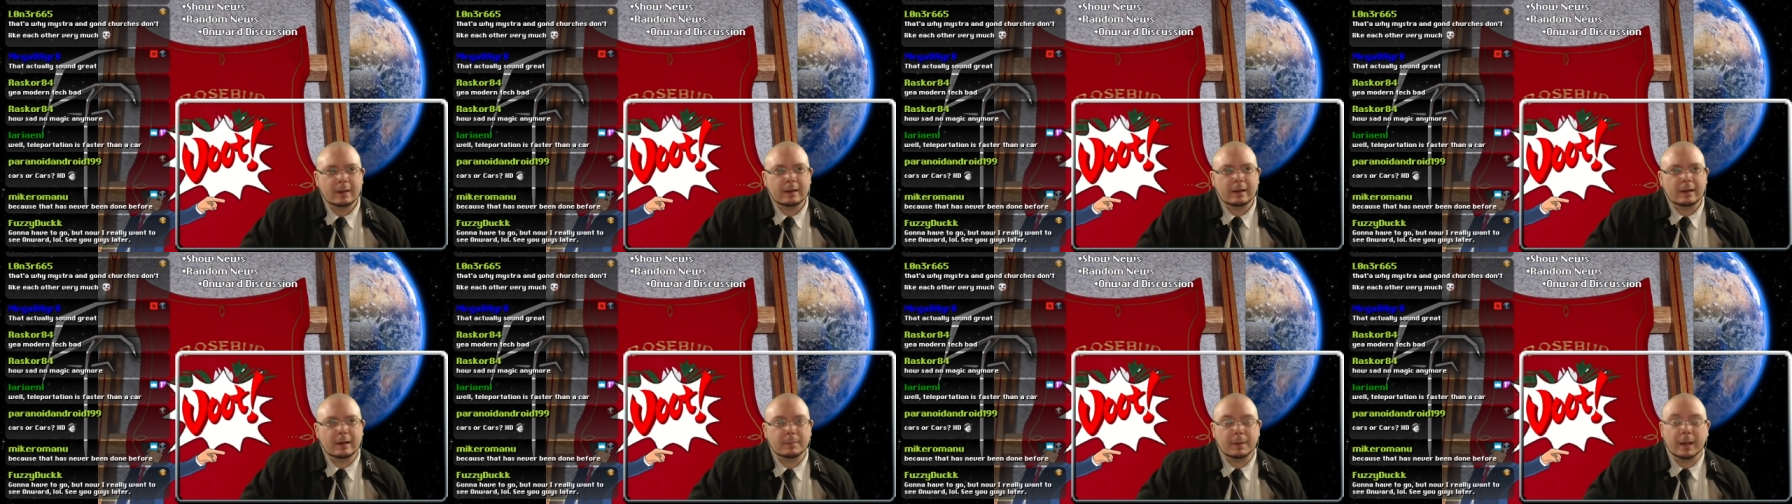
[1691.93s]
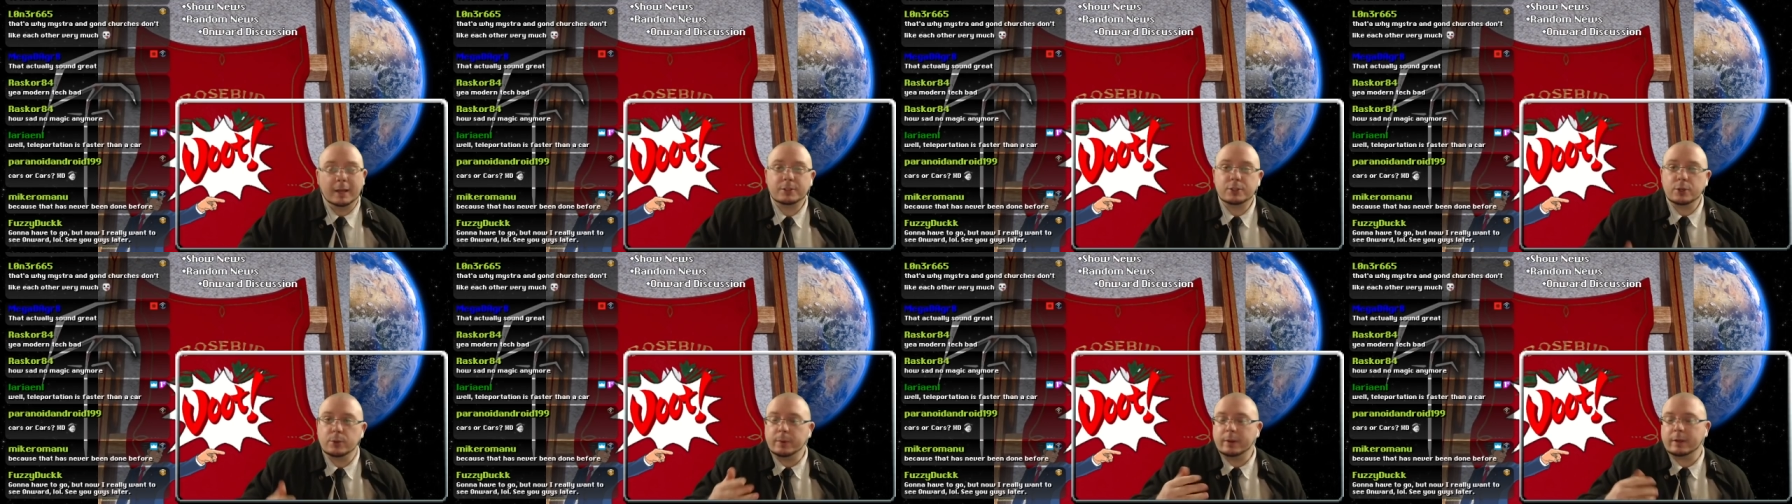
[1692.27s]
I
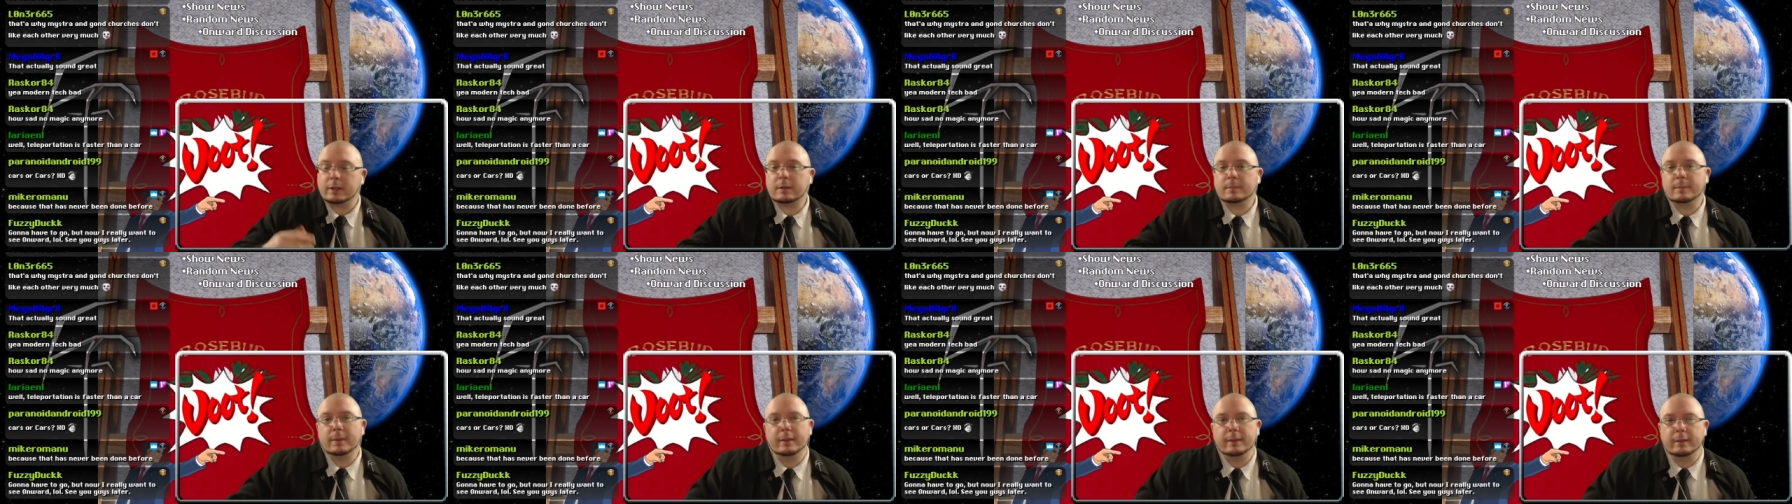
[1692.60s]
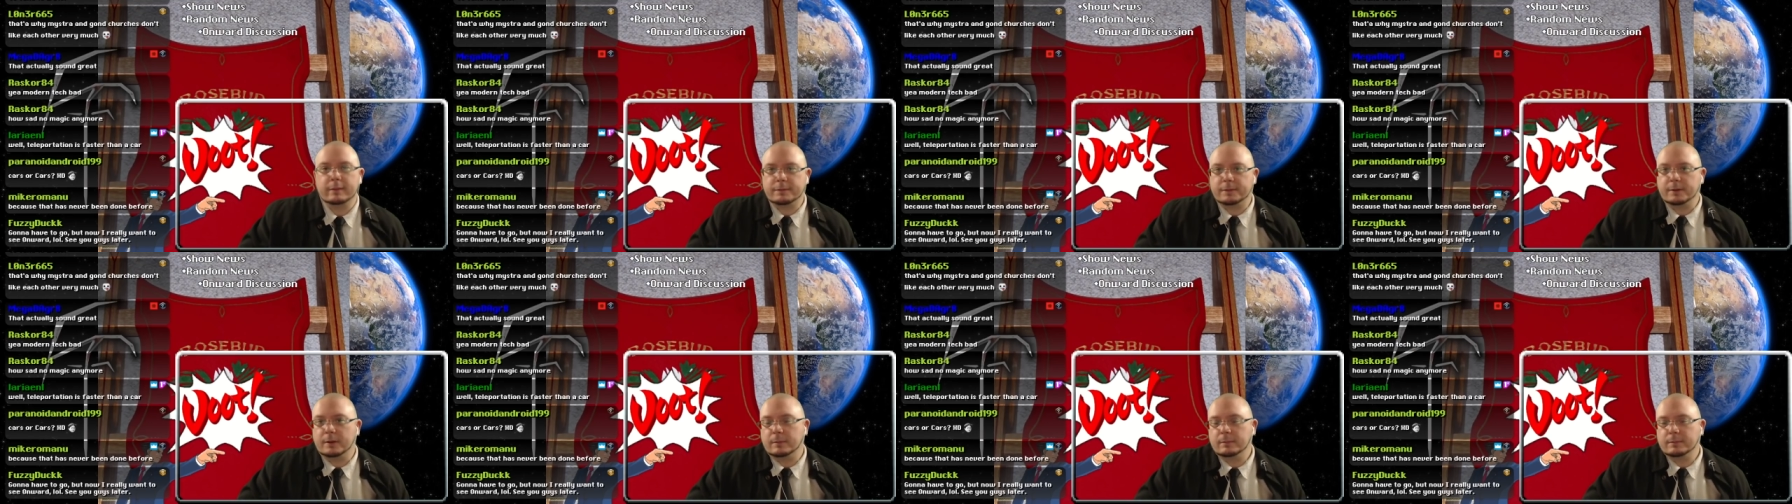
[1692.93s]
do recommend the
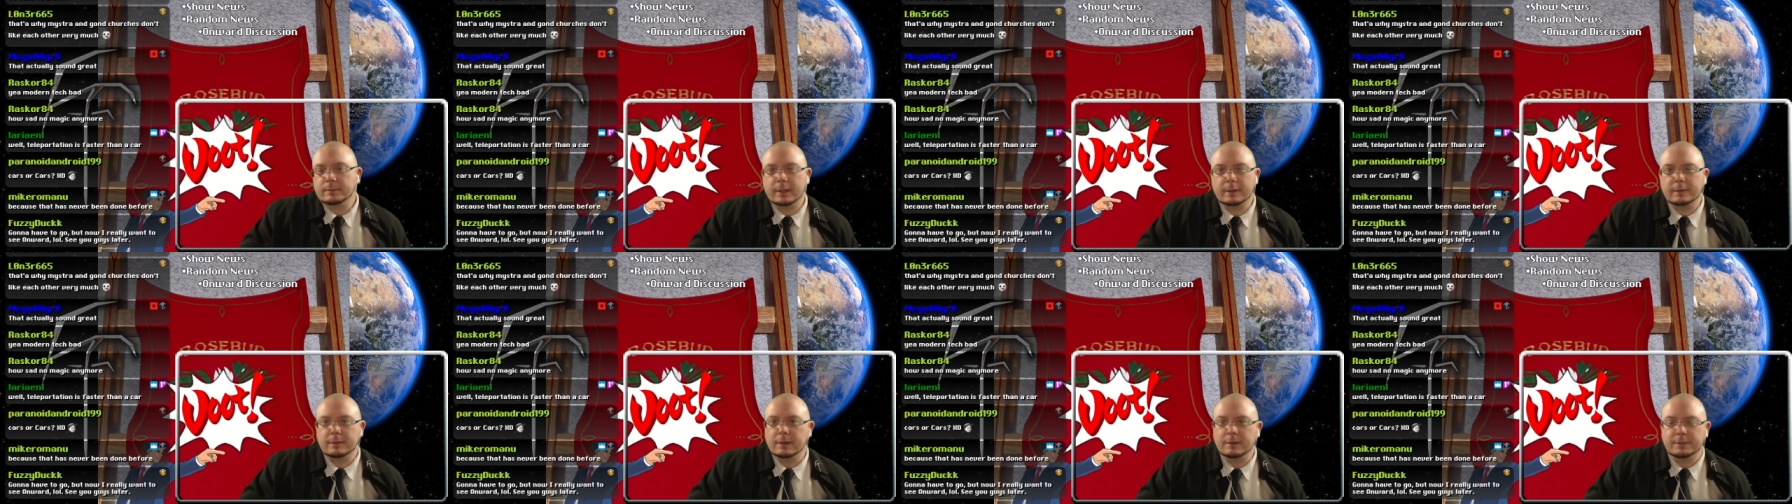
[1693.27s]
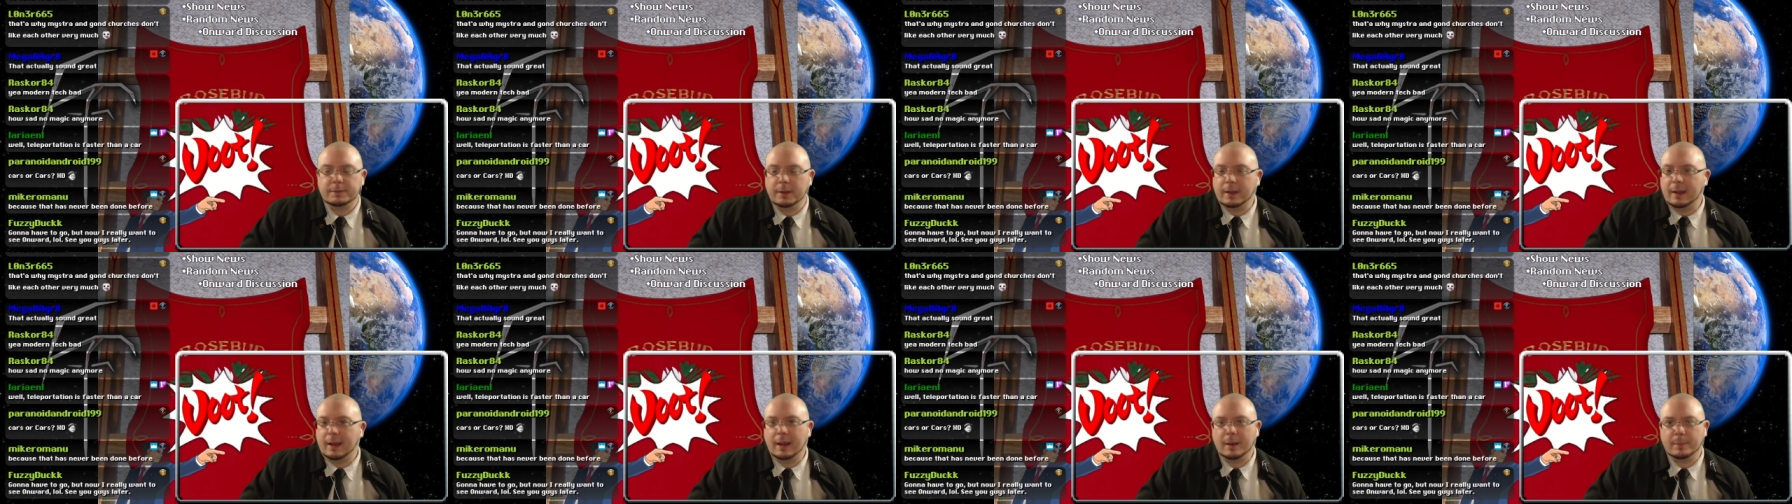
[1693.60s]
film. If
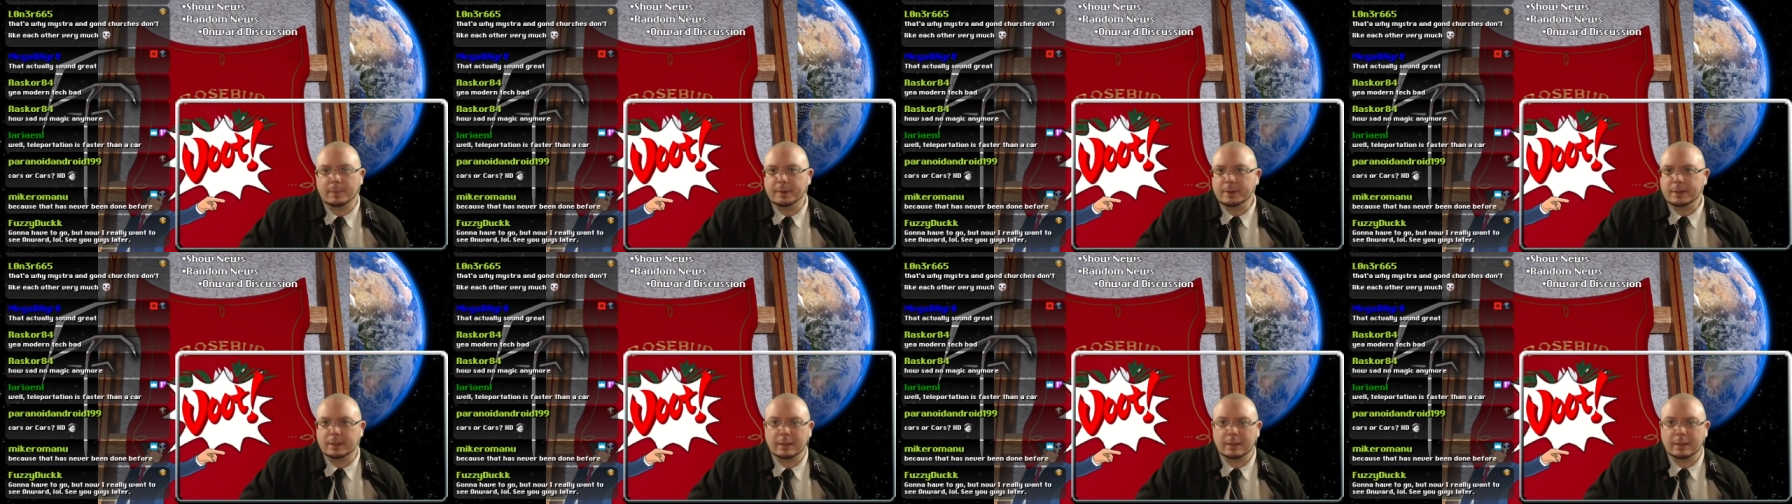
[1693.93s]
you happen